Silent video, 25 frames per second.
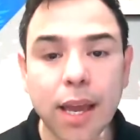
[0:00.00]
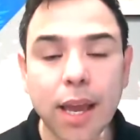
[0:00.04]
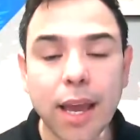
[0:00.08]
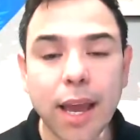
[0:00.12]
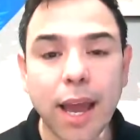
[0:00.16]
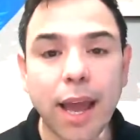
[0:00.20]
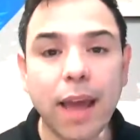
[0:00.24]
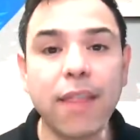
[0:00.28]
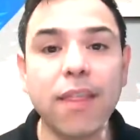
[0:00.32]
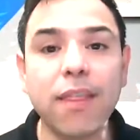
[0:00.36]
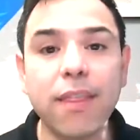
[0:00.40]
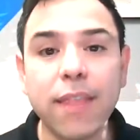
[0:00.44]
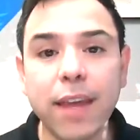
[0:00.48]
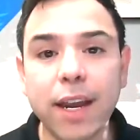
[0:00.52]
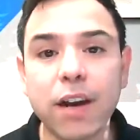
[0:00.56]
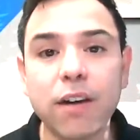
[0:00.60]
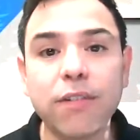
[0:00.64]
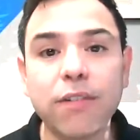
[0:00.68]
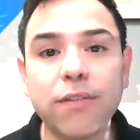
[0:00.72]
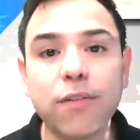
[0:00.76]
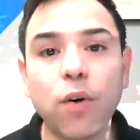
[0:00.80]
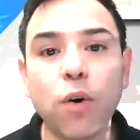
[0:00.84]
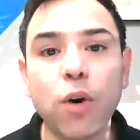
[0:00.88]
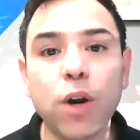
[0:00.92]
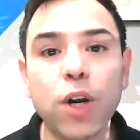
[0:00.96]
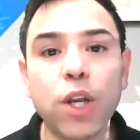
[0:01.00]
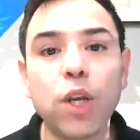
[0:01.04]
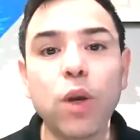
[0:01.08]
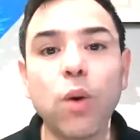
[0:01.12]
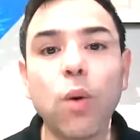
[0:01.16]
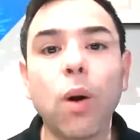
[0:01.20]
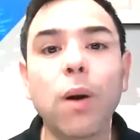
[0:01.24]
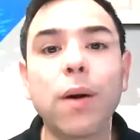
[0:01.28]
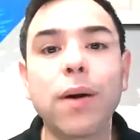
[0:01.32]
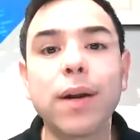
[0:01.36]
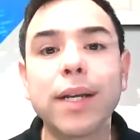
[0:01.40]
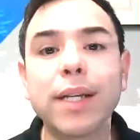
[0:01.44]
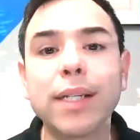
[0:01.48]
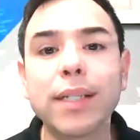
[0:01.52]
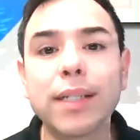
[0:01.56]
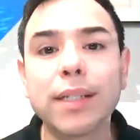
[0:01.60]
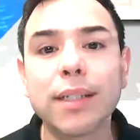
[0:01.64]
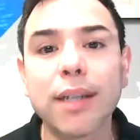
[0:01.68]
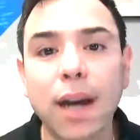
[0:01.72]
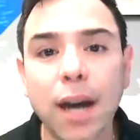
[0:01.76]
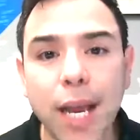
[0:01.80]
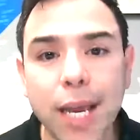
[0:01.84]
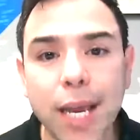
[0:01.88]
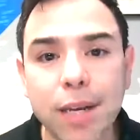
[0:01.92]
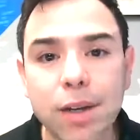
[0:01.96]
and therefore you are
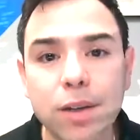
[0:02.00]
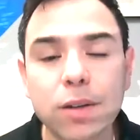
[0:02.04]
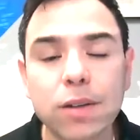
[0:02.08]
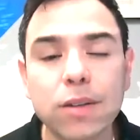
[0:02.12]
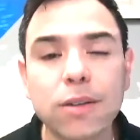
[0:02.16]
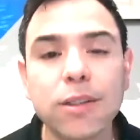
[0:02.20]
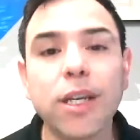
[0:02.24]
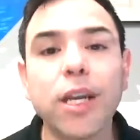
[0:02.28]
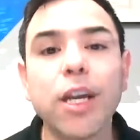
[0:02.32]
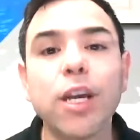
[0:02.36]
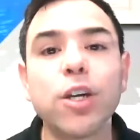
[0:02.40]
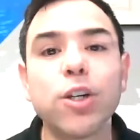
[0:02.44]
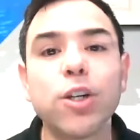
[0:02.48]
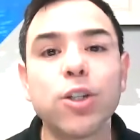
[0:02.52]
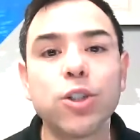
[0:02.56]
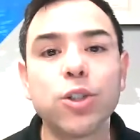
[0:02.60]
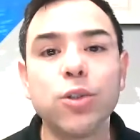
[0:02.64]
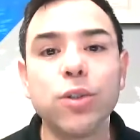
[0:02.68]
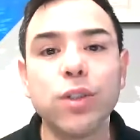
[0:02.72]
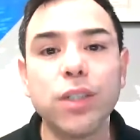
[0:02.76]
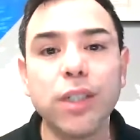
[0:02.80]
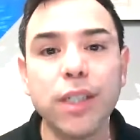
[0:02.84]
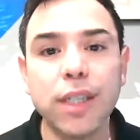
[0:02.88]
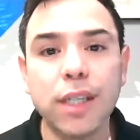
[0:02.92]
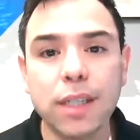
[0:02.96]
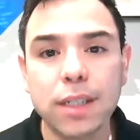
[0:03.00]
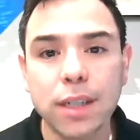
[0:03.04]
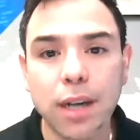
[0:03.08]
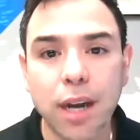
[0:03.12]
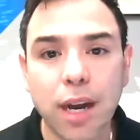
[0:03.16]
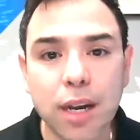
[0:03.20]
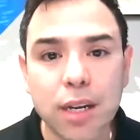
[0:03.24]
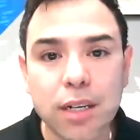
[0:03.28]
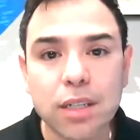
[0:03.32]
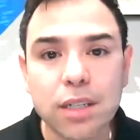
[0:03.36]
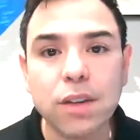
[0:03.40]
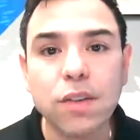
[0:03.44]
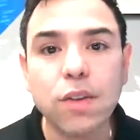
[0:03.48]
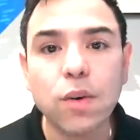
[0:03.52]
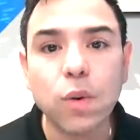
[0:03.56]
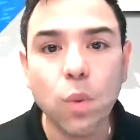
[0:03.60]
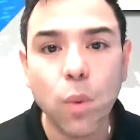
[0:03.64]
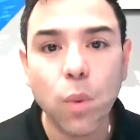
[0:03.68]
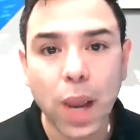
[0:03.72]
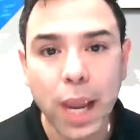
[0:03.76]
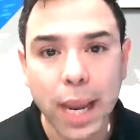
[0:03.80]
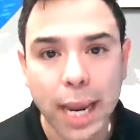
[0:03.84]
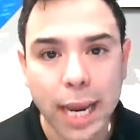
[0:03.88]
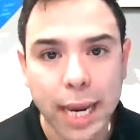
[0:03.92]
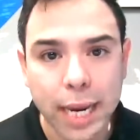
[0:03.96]
entitled to deduct the
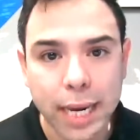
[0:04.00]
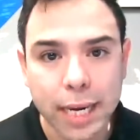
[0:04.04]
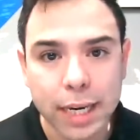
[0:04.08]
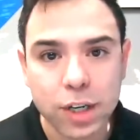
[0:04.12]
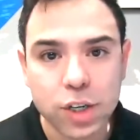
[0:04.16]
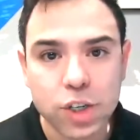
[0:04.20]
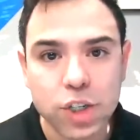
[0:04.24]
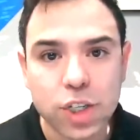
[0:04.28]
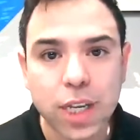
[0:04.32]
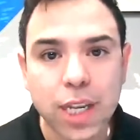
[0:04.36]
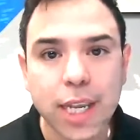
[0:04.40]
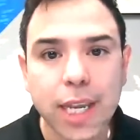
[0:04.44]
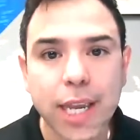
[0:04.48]
wage,